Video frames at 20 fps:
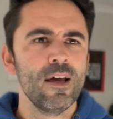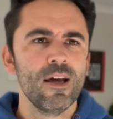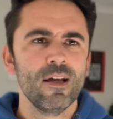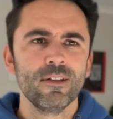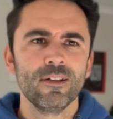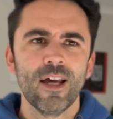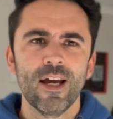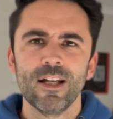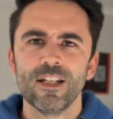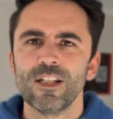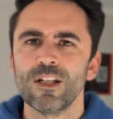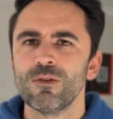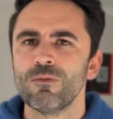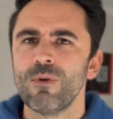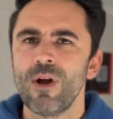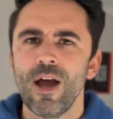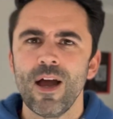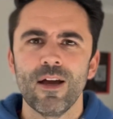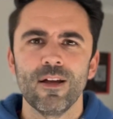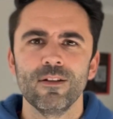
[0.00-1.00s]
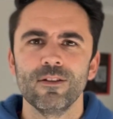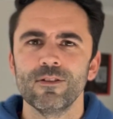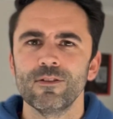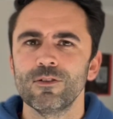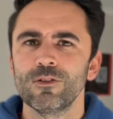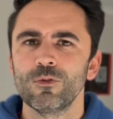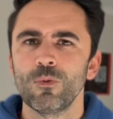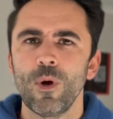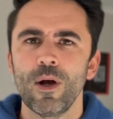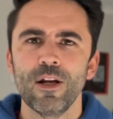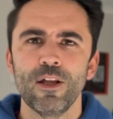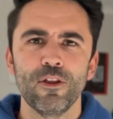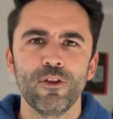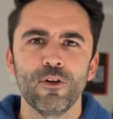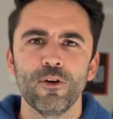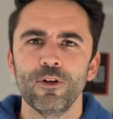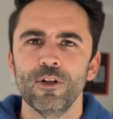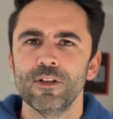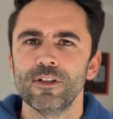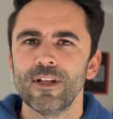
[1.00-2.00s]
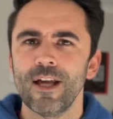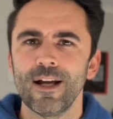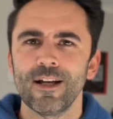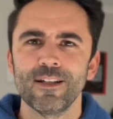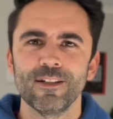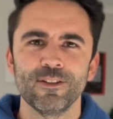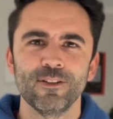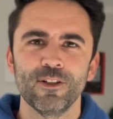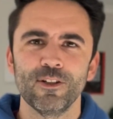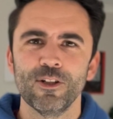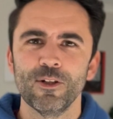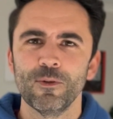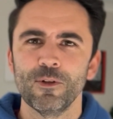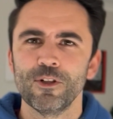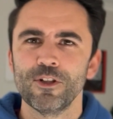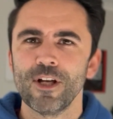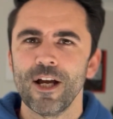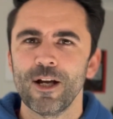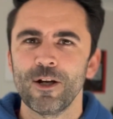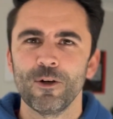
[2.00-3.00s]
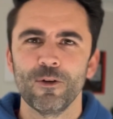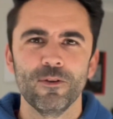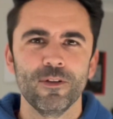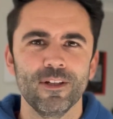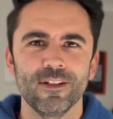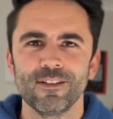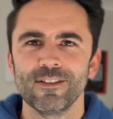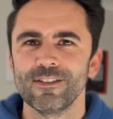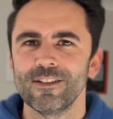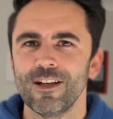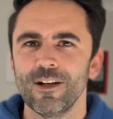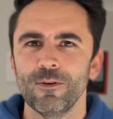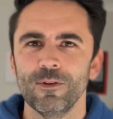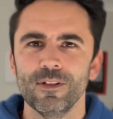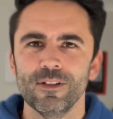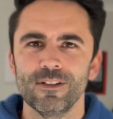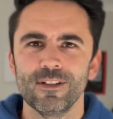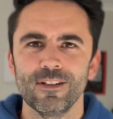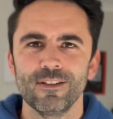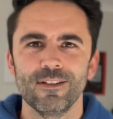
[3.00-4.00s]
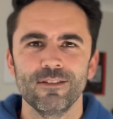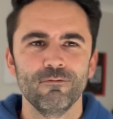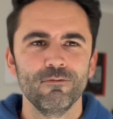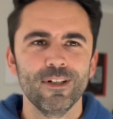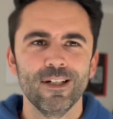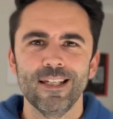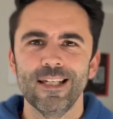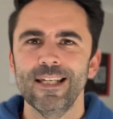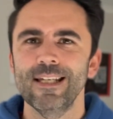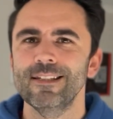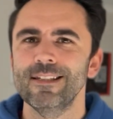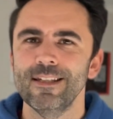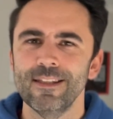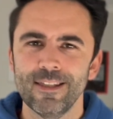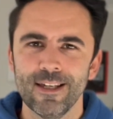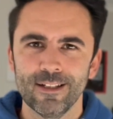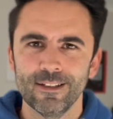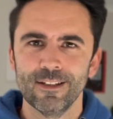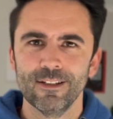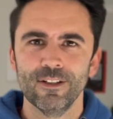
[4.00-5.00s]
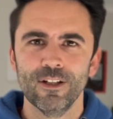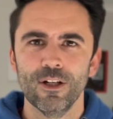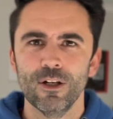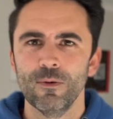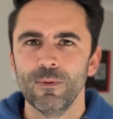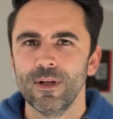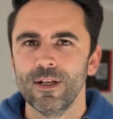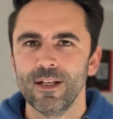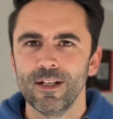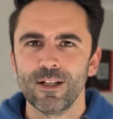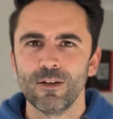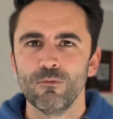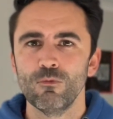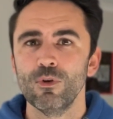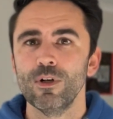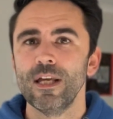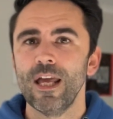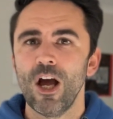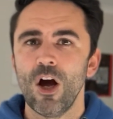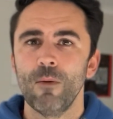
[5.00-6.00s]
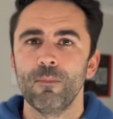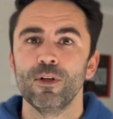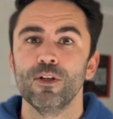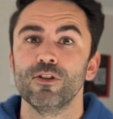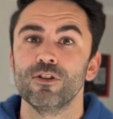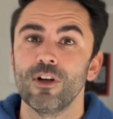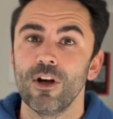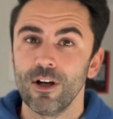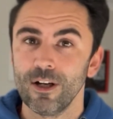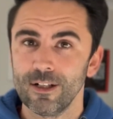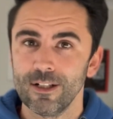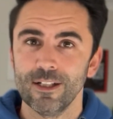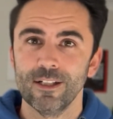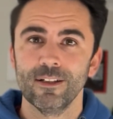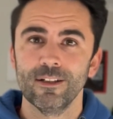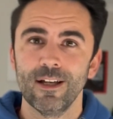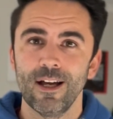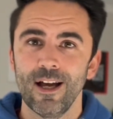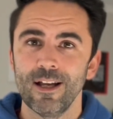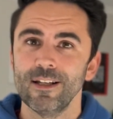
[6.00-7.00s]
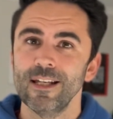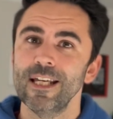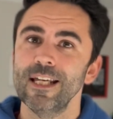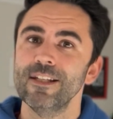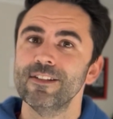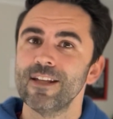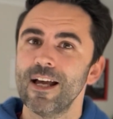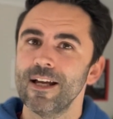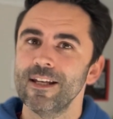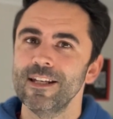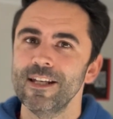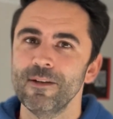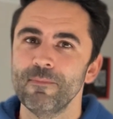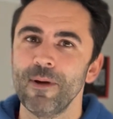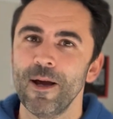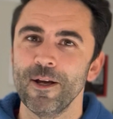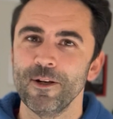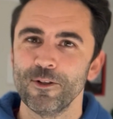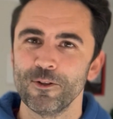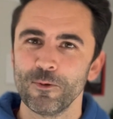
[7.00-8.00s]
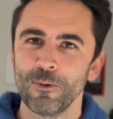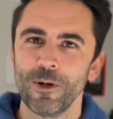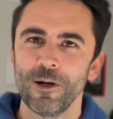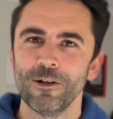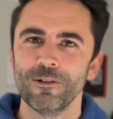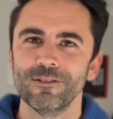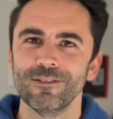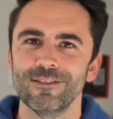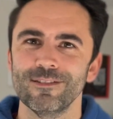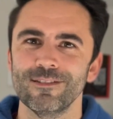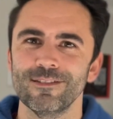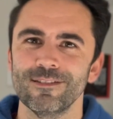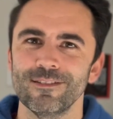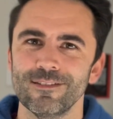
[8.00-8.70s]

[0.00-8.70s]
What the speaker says: Takes around 20-30 seconds to do a check on this, so it's just a really easy thing to do, and it can really help your cycling and ease that knee pain as well.